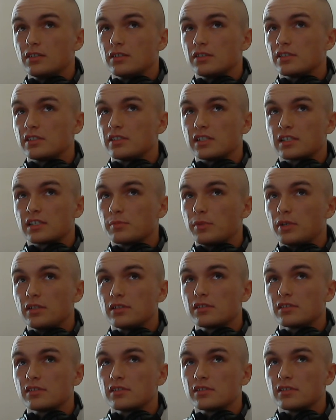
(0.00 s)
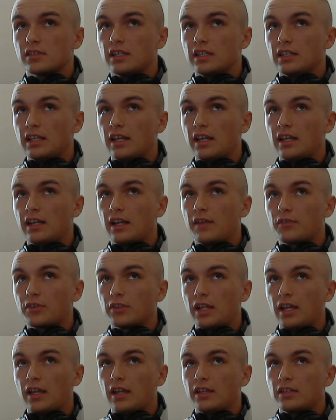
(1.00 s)
six months, and then after
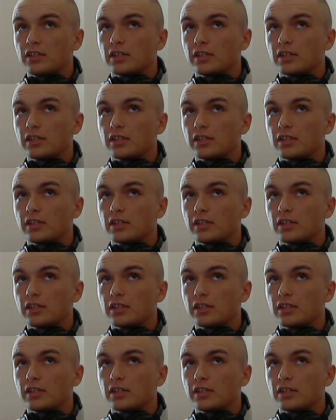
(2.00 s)
that,